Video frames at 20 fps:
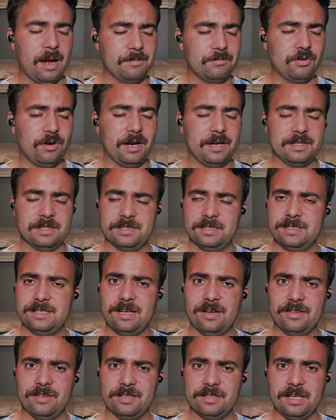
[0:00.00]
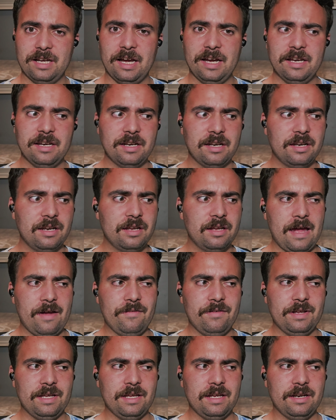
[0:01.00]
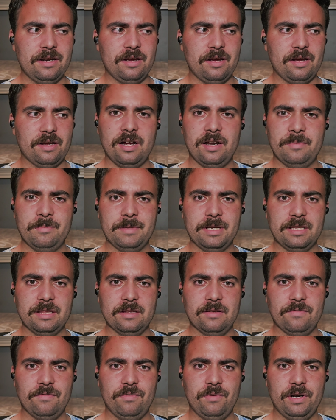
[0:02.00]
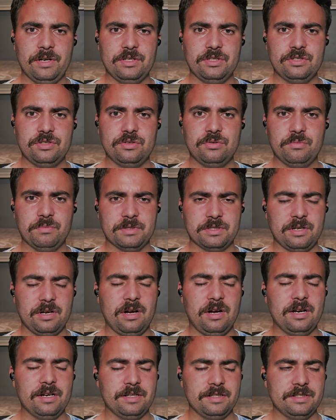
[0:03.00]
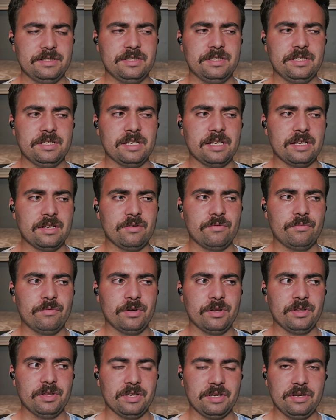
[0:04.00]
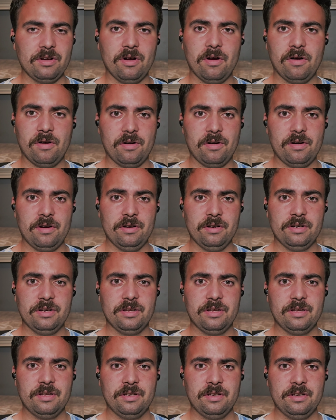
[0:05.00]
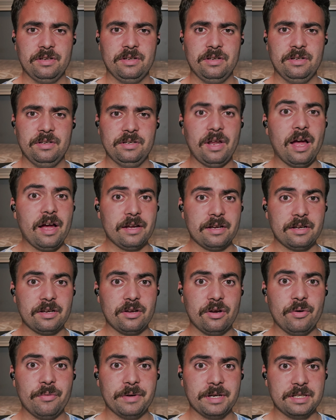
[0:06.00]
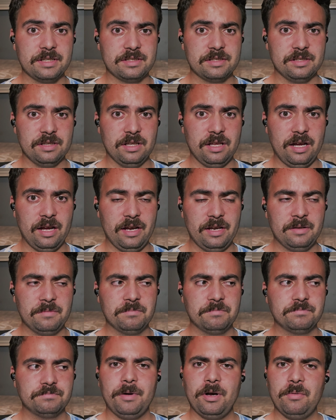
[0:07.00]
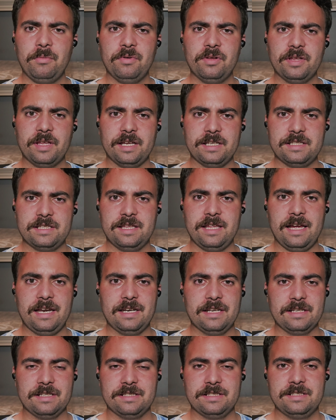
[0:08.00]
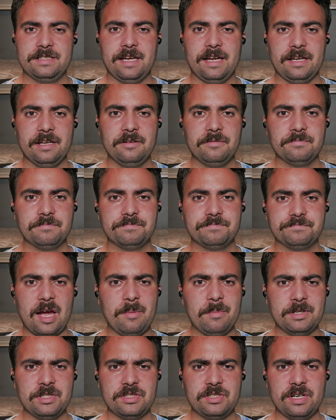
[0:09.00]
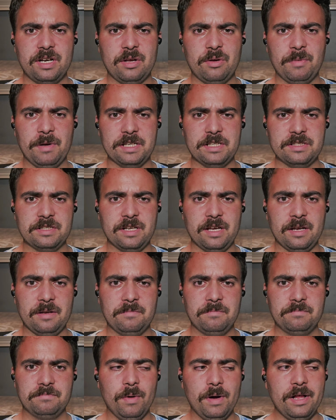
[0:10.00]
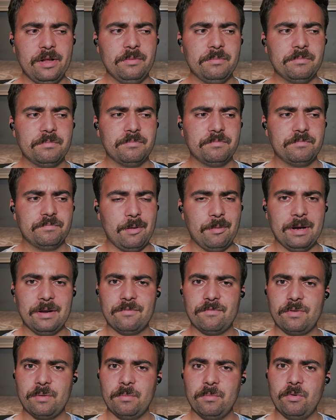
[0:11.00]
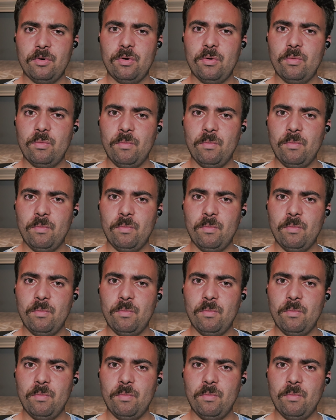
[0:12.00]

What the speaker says: trying to stay on the diet, having it haunt me in the fridge was honestly really hard. Not going to lie. But we'll get to that in a second. How much did I weigh today? Well, I went from